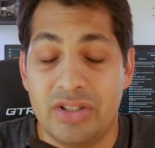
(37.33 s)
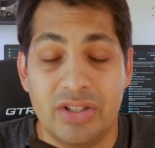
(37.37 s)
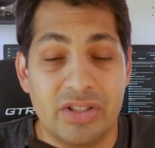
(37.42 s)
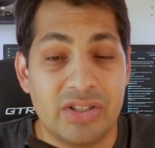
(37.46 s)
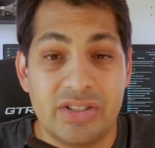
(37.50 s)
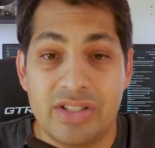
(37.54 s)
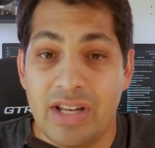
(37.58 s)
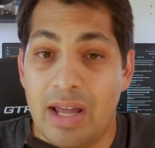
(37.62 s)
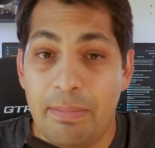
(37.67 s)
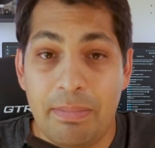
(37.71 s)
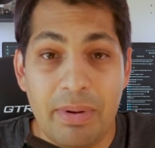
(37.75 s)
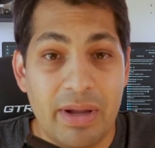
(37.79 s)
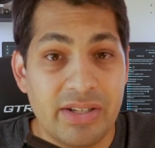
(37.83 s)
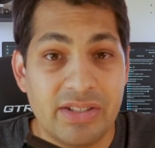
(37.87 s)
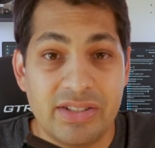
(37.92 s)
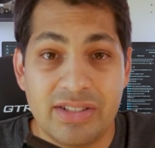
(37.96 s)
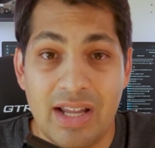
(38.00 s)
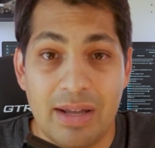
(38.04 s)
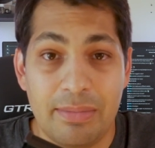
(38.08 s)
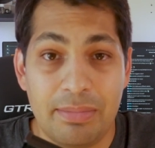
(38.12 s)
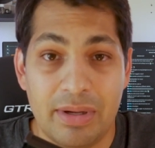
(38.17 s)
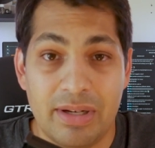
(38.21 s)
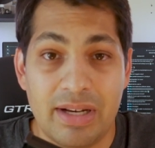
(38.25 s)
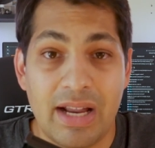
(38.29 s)
a
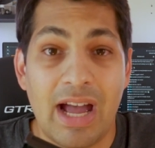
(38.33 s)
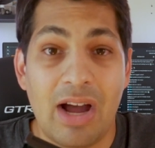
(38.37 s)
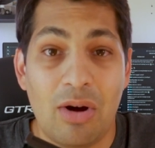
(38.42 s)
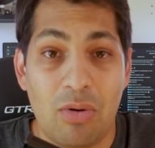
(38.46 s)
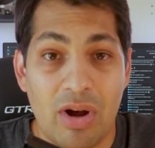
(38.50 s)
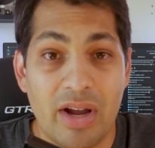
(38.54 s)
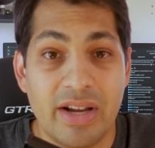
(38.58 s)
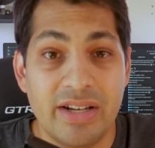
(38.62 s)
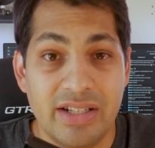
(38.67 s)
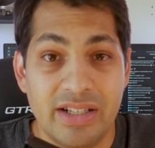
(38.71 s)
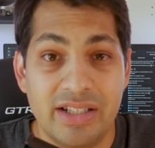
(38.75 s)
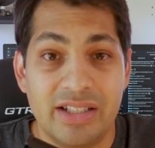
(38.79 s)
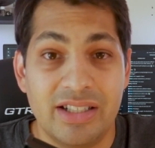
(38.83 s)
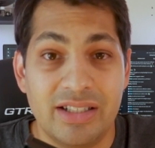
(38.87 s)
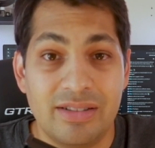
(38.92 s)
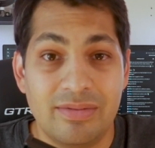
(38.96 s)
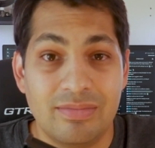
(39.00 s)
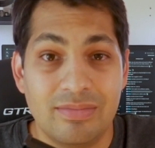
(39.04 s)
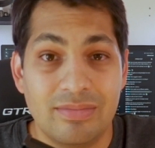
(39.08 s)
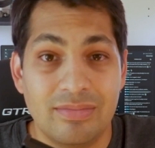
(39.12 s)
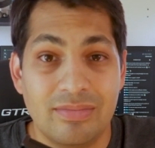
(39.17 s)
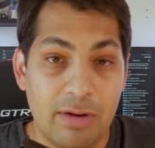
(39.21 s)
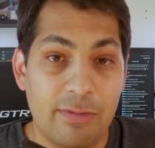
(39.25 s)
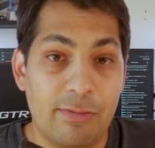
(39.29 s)
step-by-step on how I did it.
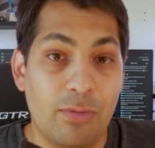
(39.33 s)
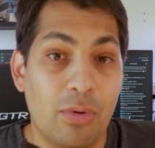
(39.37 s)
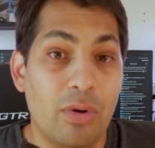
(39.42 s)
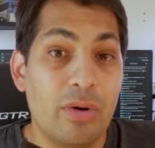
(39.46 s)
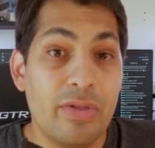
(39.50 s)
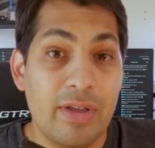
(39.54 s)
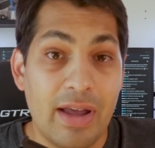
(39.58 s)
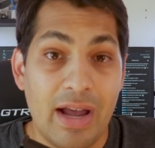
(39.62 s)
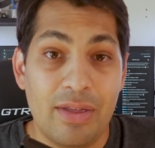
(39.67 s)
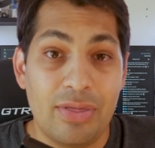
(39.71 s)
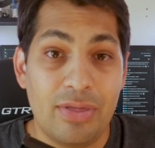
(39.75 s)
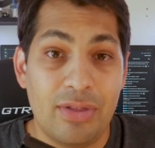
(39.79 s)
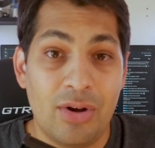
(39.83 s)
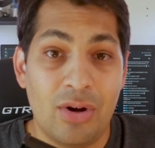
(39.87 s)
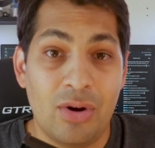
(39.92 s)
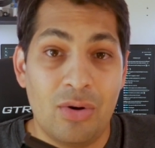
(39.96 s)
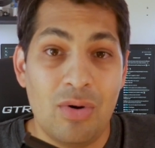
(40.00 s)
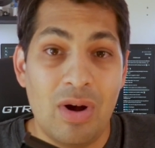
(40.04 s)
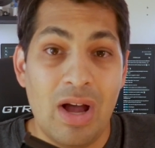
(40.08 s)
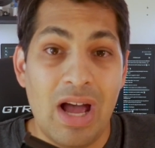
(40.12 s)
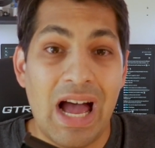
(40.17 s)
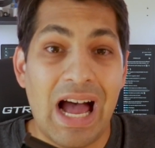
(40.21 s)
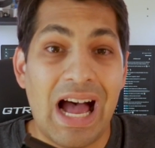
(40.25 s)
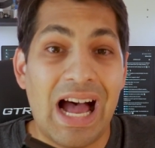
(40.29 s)
Before that
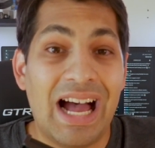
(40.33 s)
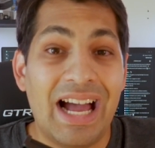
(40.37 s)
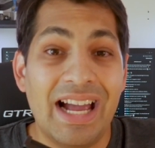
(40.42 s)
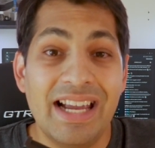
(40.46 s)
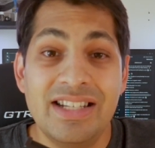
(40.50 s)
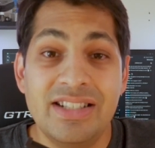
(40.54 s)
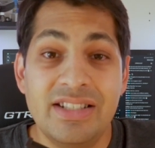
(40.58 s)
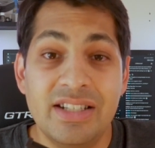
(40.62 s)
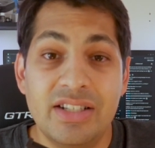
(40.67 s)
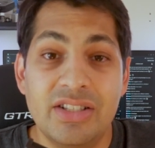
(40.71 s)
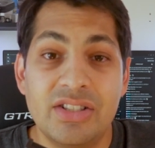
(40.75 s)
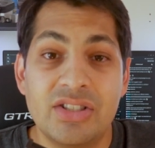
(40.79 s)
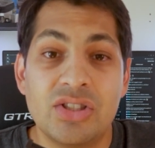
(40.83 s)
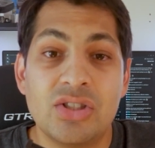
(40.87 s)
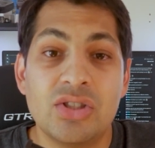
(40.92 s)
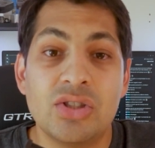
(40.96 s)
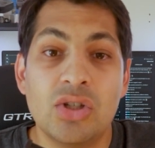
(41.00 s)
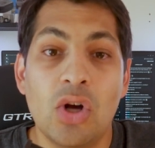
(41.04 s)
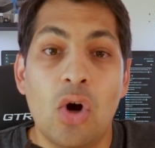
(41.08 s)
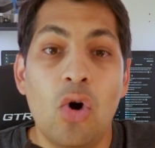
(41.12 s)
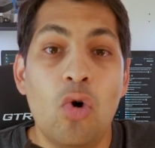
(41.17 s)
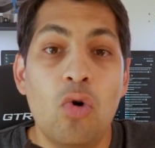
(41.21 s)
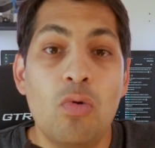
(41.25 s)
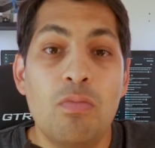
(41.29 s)
though, I did
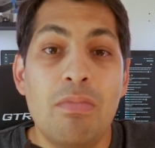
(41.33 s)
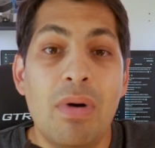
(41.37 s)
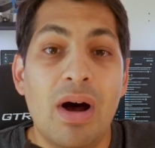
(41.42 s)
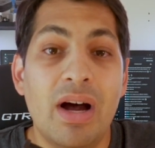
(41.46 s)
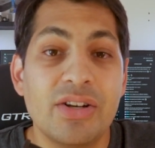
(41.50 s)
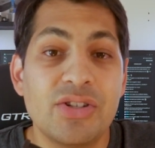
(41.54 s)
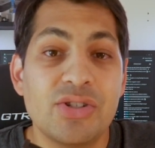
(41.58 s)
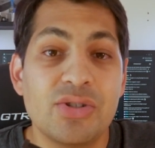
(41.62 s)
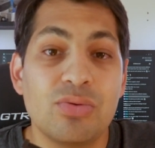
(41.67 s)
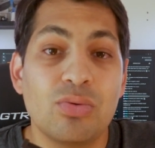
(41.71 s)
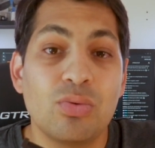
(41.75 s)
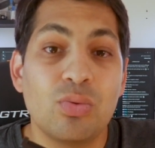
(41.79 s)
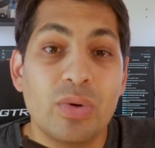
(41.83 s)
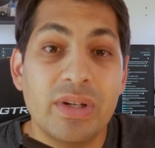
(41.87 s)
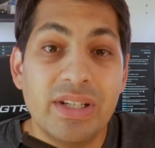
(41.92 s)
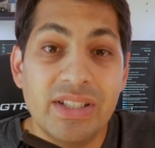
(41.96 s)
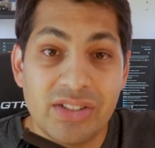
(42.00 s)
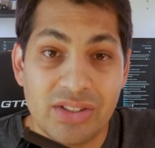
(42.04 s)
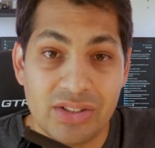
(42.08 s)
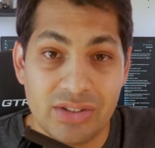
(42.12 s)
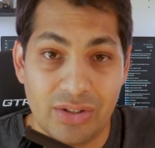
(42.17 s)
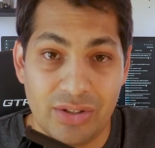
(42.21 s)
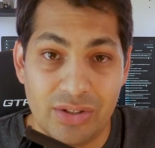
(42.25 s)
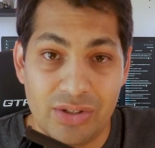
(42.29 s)
so much
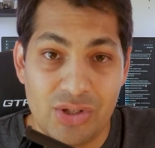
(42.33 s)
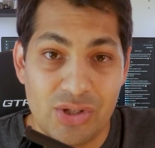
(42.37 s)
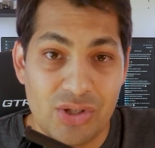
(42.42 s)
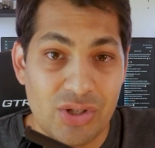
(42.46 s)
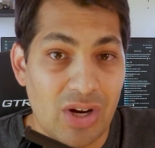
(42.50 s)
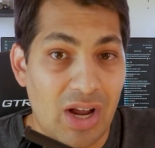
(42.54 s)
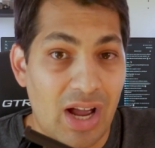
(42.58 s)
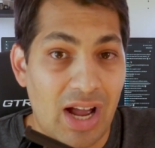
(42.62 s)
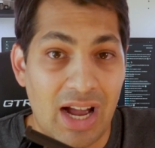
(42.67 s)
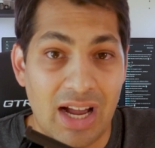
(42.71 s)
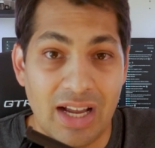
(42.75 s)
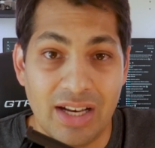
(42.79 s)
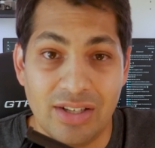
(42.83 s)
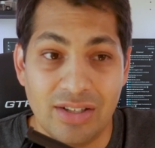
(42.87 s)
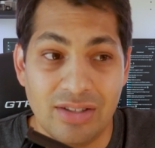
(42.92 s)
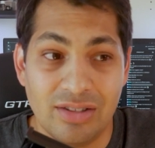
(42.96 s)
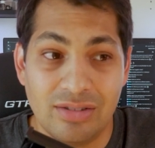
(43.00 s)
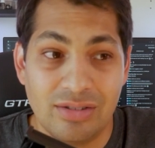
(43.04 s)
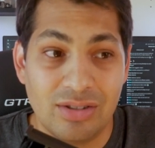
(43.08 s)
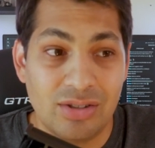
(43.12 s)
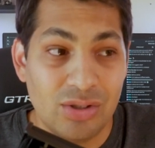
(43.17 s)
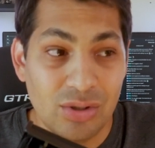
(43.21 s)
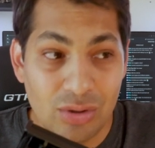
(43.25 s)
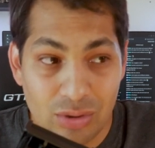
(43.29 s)
research
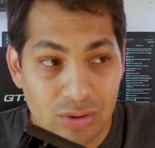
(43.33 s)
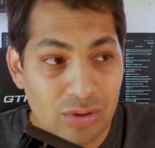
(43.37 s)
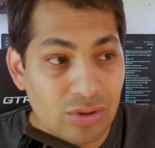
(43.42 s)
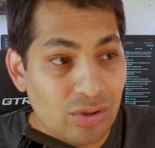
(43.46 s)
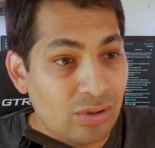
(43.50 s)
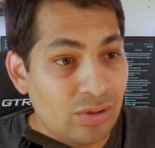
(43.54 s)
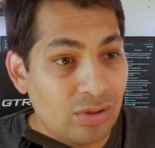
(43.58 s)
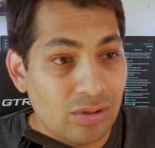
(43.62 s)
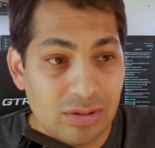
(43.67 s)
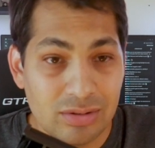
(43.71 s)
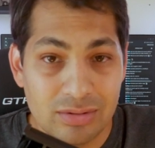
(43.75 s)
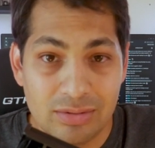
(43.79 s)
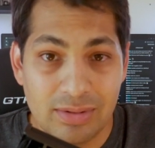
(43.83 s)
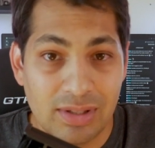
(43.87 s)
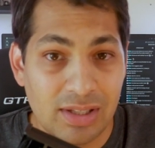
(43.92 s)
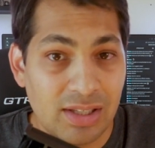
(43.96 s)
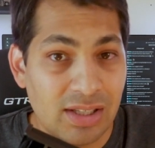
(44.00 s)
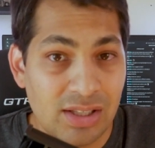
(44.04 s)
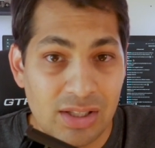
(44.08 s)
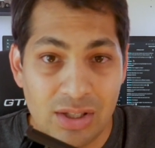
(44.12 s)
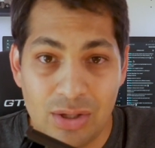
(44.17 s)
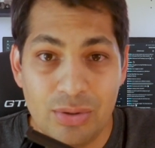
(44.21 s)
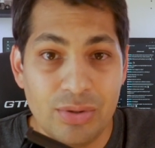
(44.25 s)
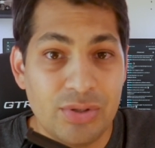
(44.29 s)
on Google,
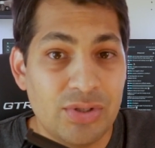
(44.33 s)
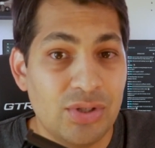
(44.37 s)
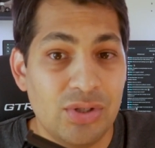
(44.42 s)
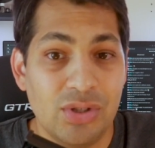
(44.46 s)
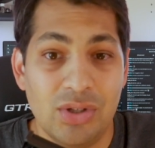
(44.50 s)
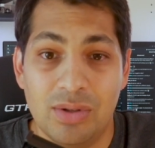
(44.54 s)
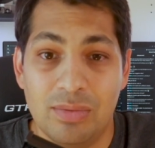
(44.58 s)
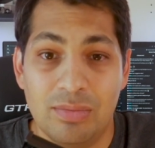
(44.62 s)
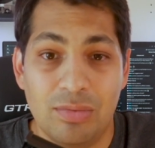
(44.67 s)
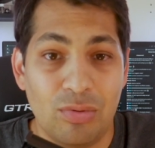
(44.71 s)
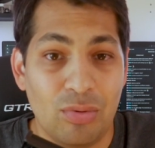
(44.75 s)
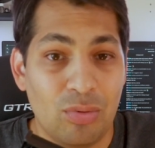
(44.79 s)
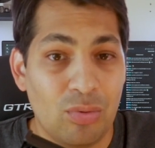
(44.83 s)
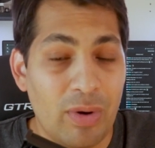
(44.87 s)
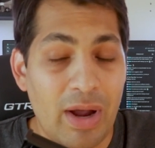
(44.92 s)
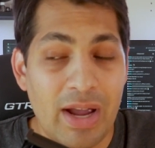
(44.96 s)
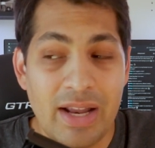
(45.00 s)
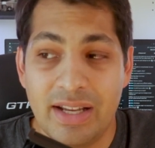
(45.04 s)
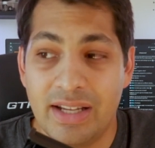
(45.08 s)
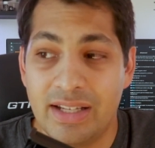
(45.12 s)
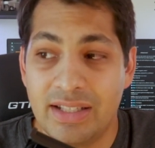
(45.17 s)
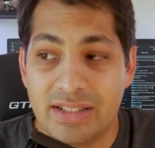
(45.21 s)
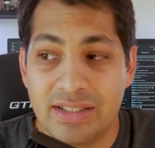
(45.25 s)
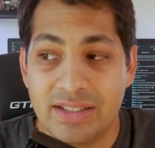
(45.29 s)
YouTube,
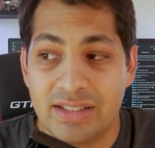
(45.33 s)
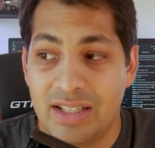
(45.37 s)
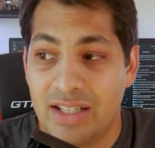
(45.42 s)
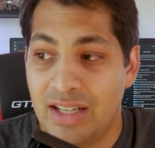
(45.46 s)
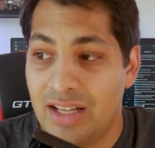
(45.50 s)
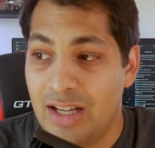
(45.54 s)
Reddit,